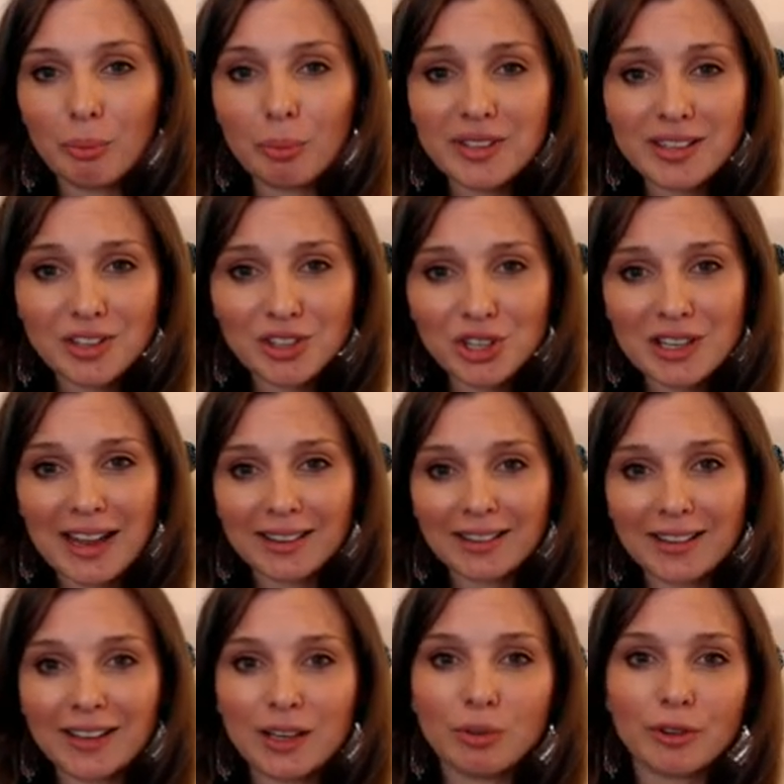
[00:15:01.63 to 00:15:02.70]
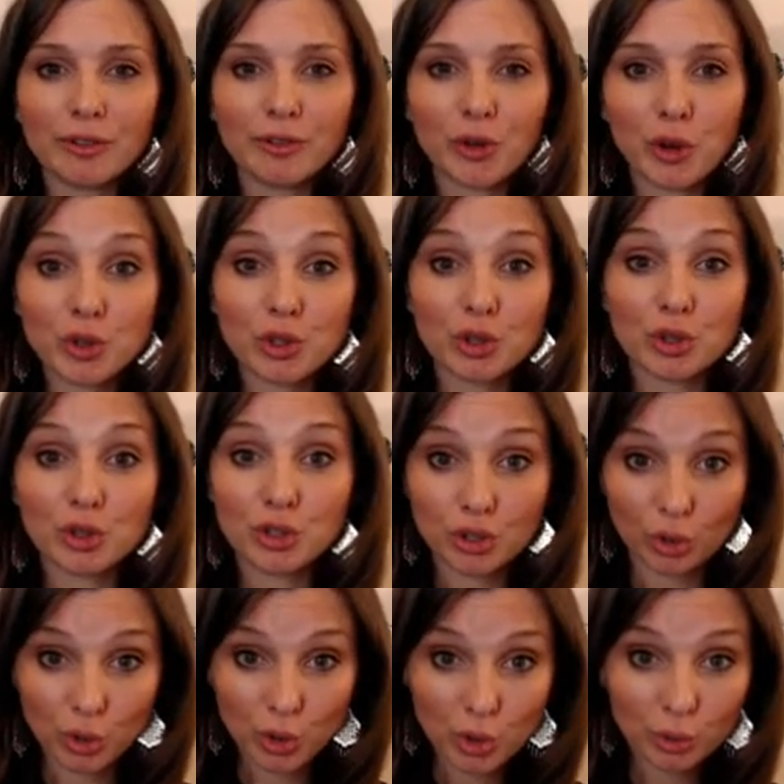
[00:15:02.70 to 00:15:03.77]
positionality refers to the
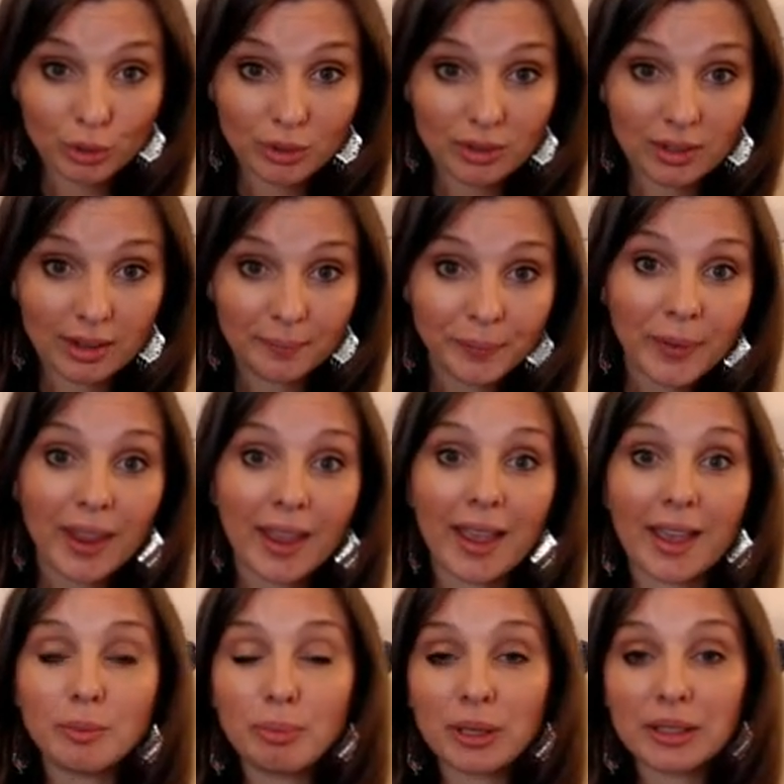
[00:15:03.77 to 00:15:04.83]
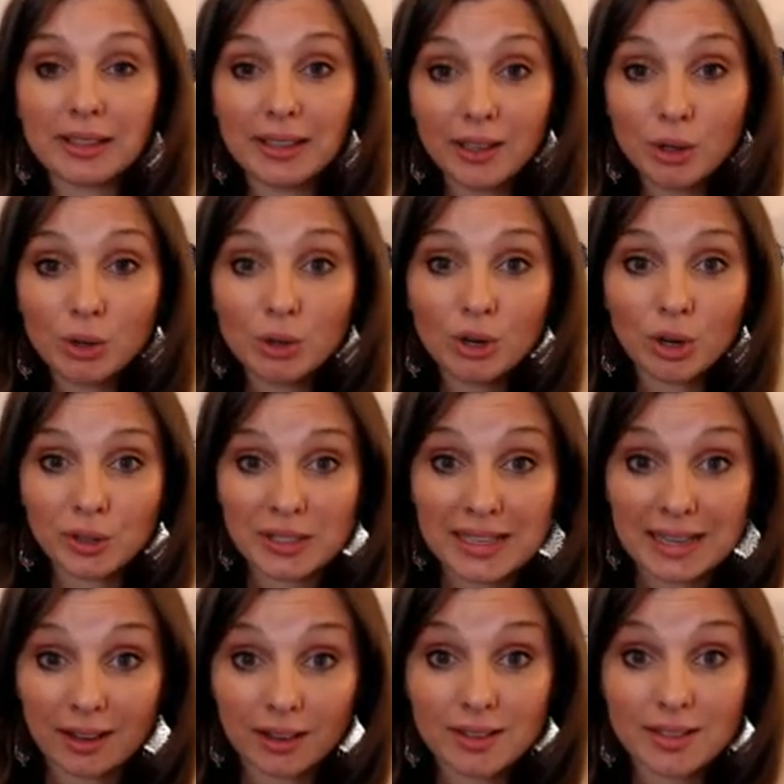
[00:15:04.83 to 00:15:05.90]
social and political
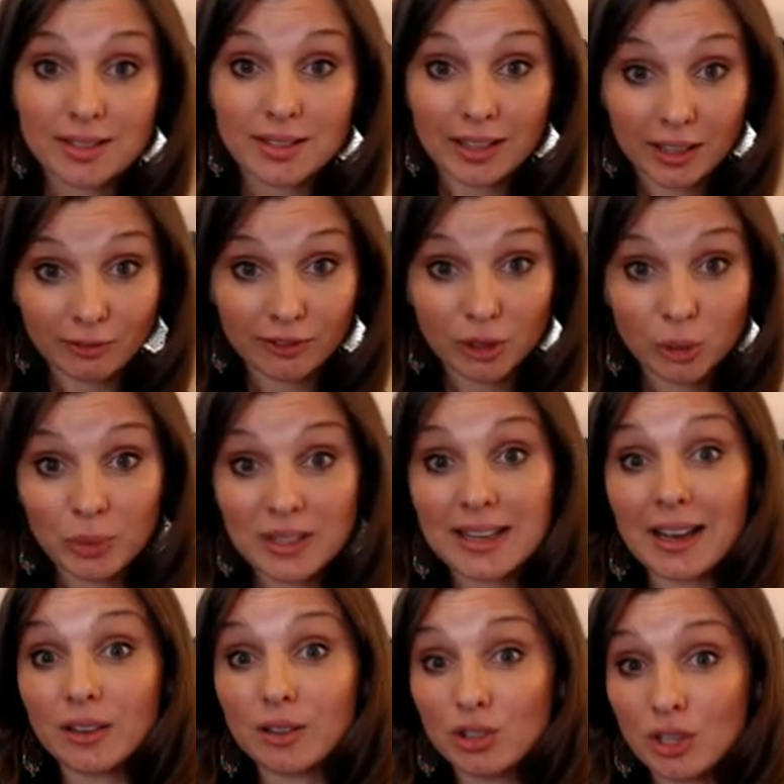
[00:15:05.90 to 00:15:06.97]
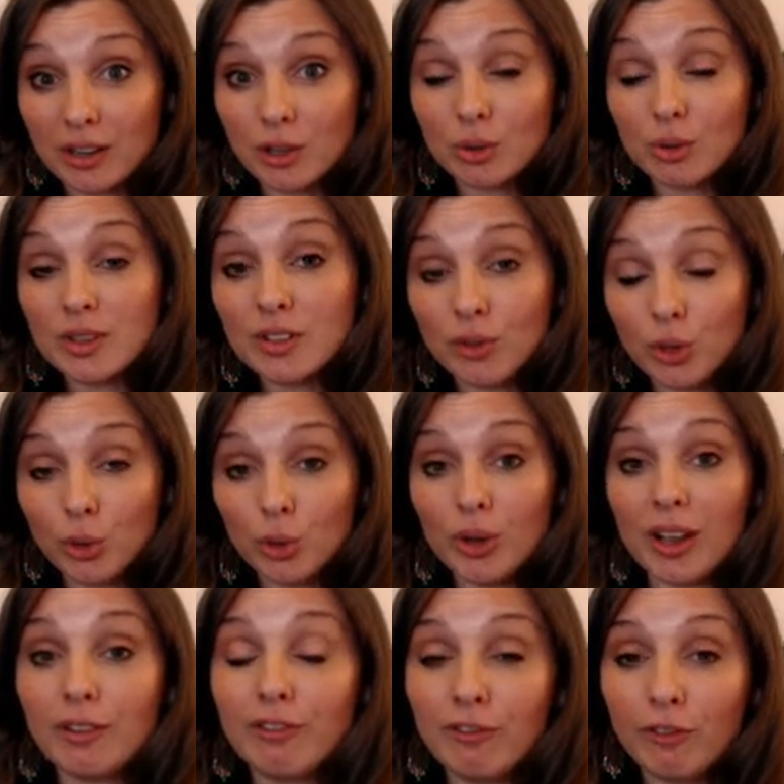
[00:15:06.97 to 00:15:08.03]
contexts that influence how gender is viewed
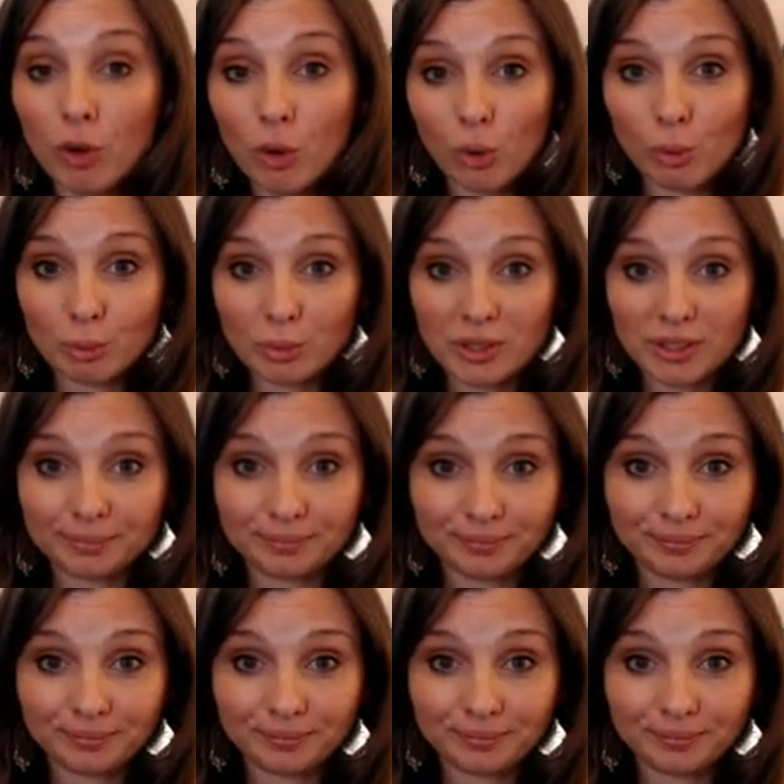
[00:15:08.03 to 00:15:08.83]
and formed.